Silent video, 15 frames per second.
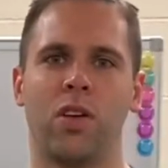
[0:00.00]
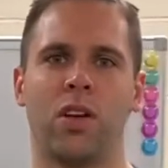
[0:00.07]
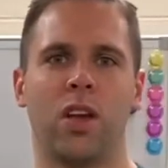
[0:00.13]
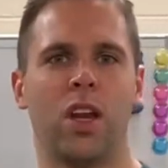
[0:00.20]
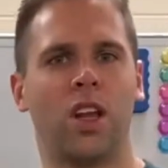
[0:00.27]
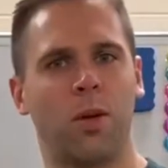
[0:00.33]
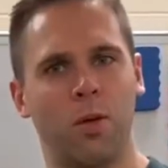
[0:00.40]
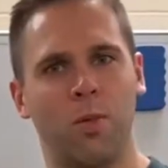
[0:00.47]
It'll
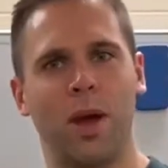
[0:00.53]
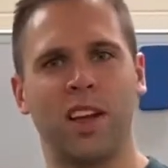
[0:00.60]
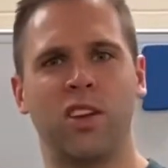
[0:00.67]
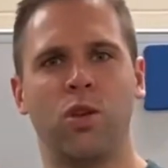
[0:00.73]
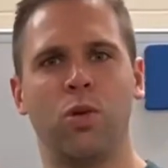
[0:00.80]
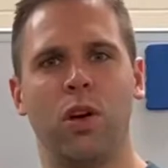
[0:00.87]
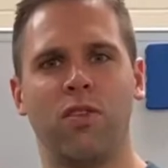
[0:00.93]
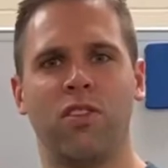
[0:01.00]
get me back to
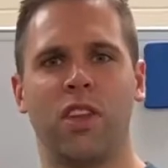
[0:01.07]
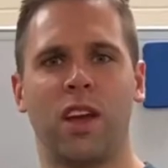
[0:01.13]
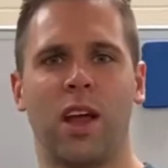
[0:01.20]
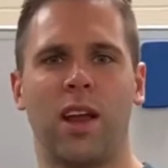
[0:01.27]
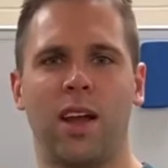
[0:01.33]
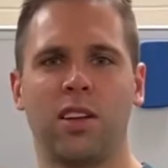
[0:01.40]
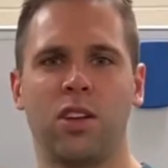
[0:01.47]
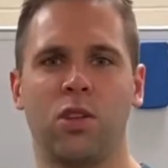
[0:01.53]
doing everything I
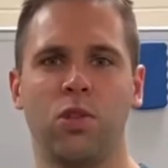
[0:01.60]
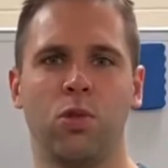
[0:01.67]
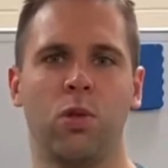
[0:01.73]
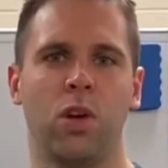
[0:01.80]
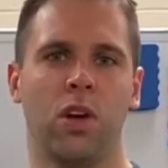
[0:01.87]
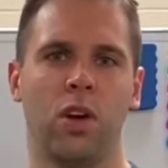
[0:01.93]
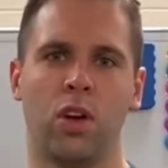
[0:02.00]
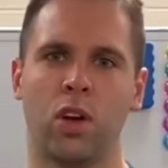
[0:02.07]
like to do
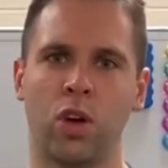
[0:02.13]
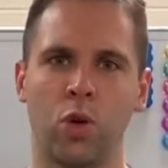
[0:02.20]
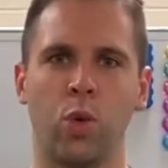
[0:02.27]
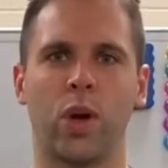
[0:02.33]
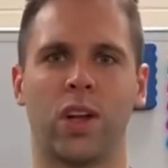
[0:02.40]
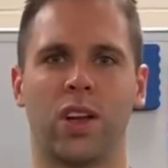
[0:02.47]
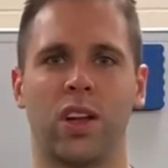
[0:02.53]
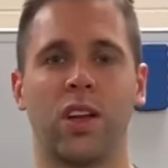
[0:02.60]

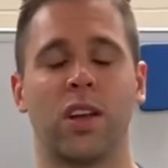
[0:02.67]
quickly.